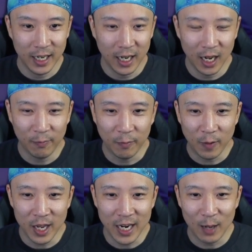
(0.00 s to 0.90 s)
For
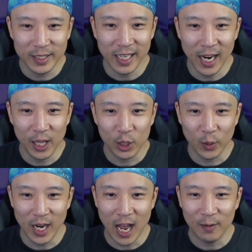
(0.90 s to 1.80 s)
fun, I would say
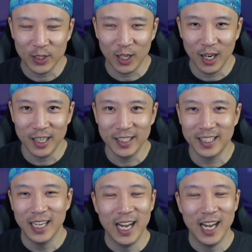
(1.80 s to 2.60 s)
3.5 stars.